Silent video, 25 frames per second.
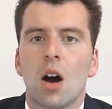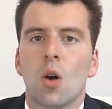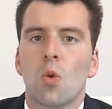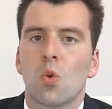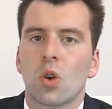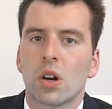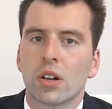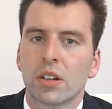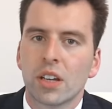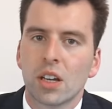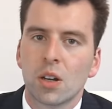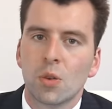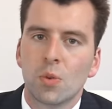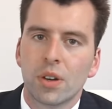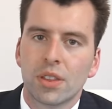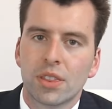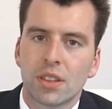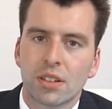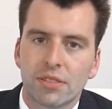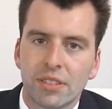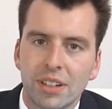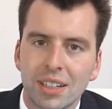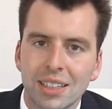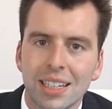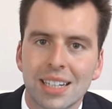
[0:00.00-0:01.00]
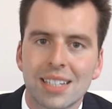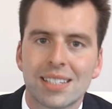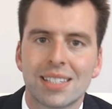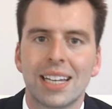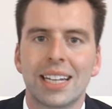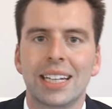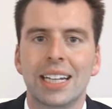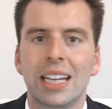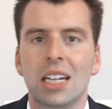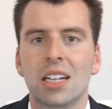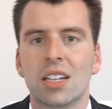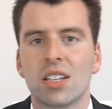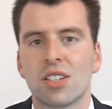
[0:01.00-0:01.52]
a working with the real
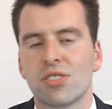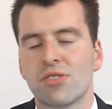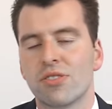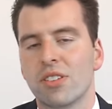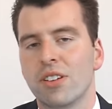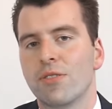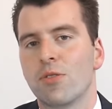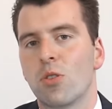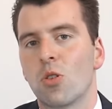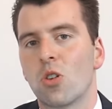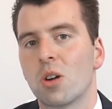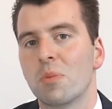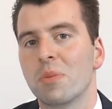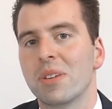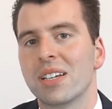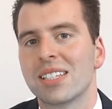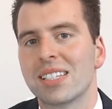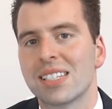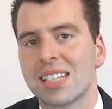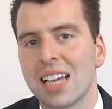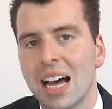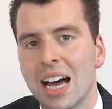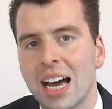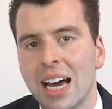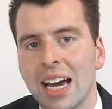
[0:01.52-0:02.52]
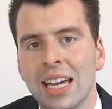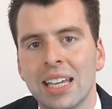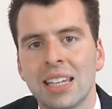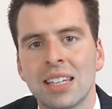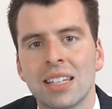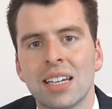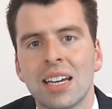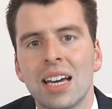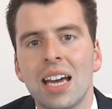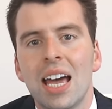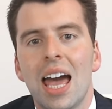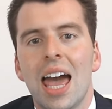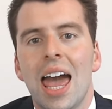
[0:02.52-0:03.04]
estate industry form is signed,